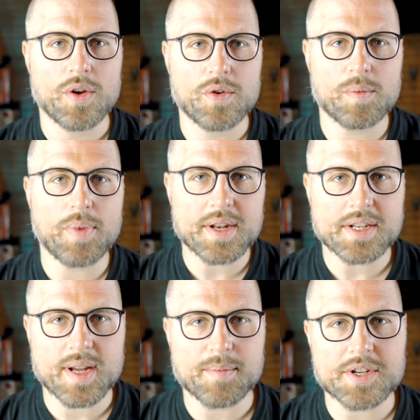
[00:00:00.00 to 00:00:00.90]
Your body
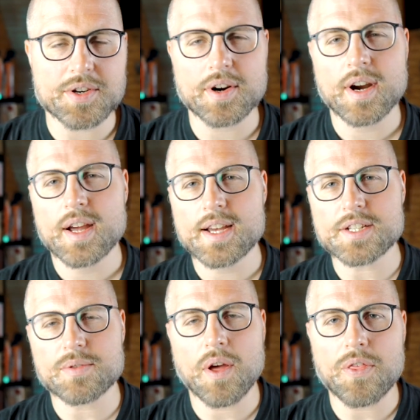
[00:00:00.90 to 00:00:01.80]
temperature is
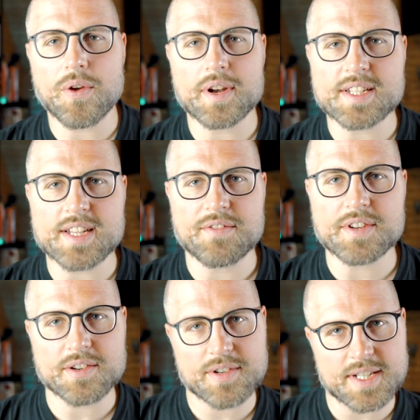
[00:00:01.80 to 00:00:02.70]
around 37
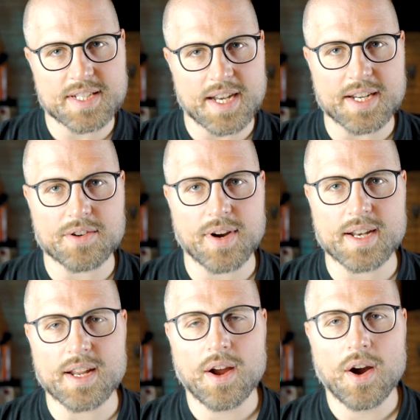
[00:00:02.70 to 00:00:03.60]
degrees
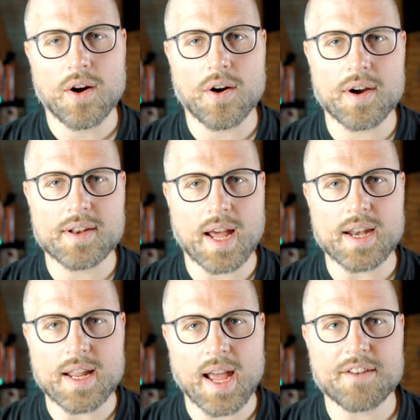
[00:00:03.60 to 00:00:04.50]
centigrade or
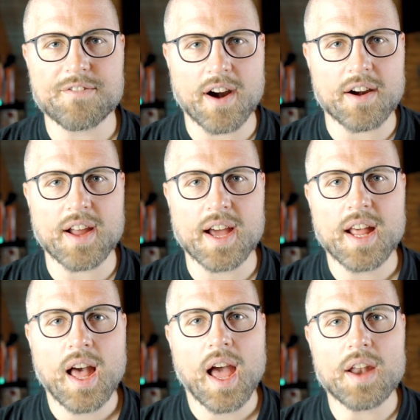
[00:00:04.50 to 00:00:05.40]
98 Fahrenheit
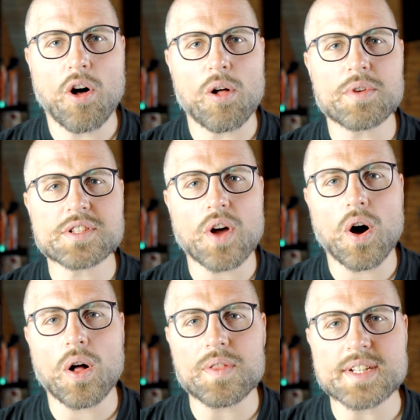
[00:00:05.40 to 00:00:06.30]
and almost
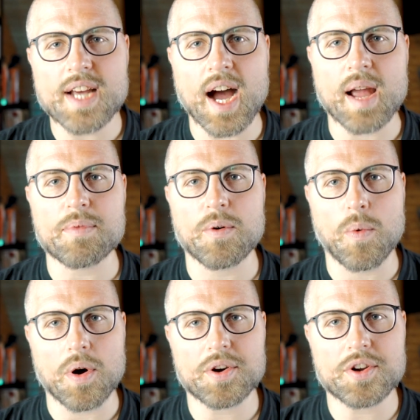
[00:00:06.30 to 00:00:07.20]
all the time the
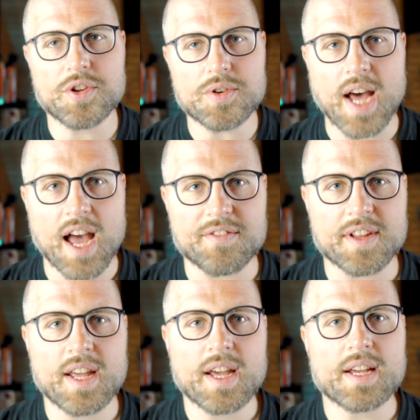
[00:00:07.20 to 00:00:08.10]
water you dive
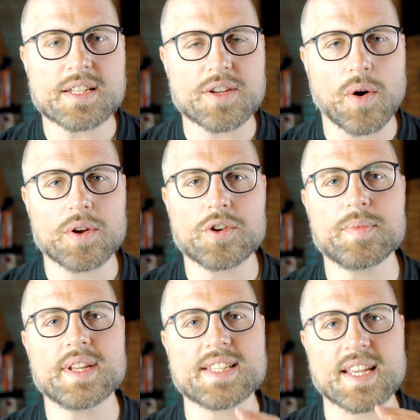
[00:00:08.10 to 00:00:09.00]
in is going to
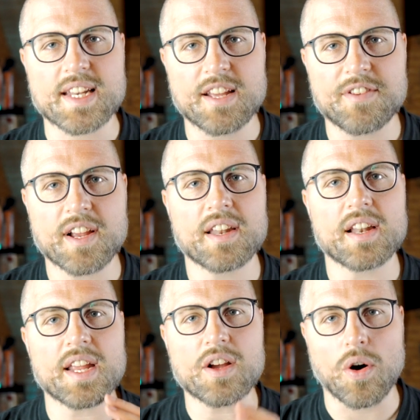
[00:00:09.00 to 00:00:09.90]
be
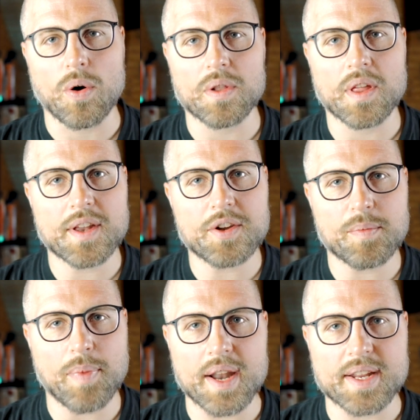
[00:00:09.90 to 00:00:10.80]
significantly colder than your
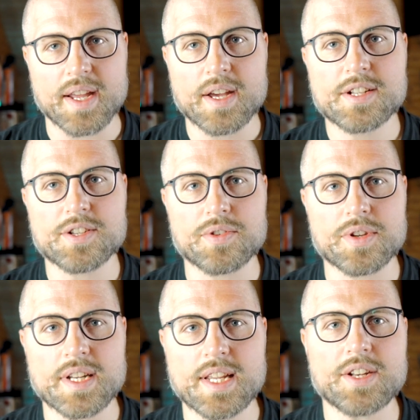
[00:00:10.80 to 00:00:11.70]
body, so you
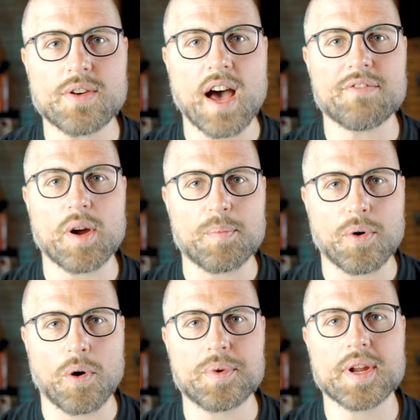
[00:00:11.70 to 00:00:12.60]
need to have
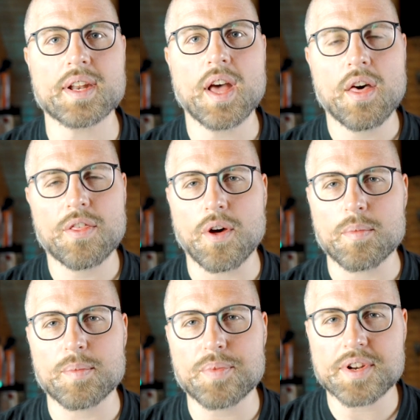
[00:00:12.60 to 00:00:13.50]
appropriate
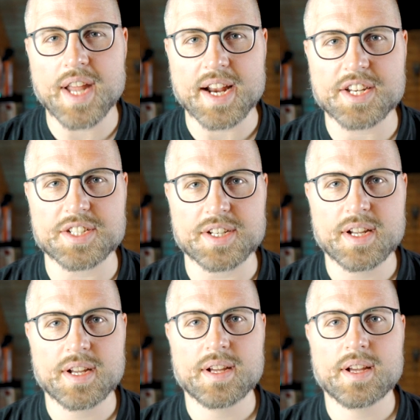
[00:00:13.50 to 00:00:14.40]
thermal protection.
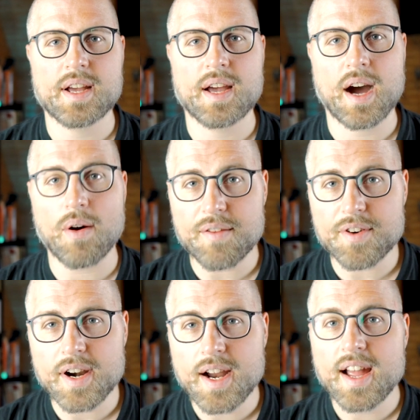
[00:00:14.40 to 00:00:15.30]

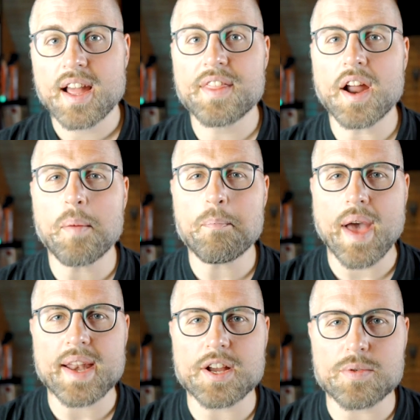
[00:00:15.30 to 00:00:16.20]
However, there are
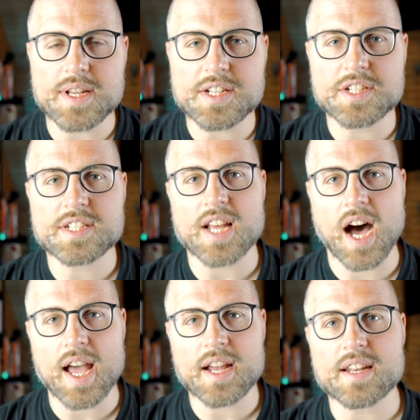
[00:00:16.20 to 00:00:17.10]
many questions
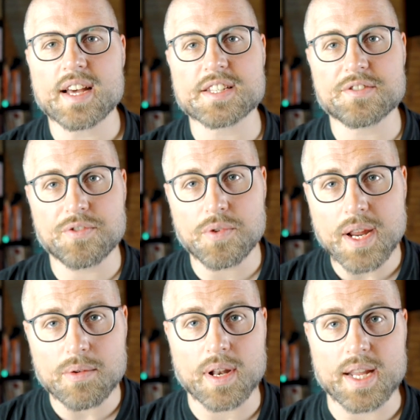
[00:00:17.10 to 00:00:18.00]
I get asked
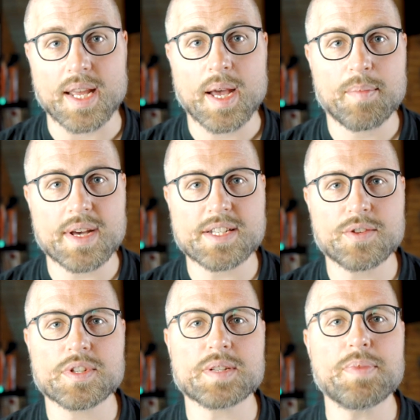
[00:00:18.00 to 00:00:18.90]
frequently by
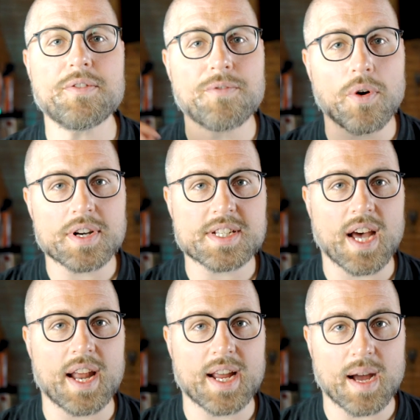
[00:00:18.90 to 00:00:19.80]
students before
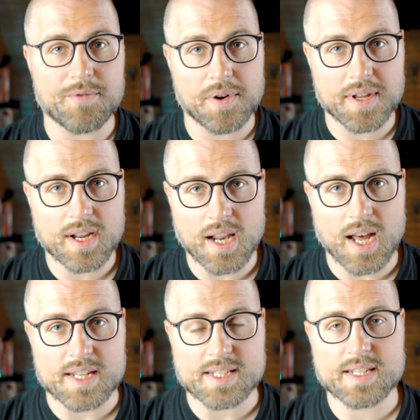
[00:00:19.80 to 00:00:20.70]
signing up for the
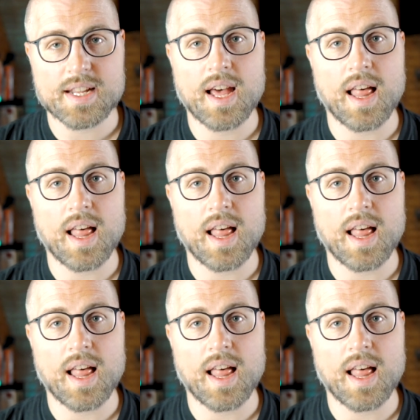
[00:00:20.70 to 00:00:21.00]
class.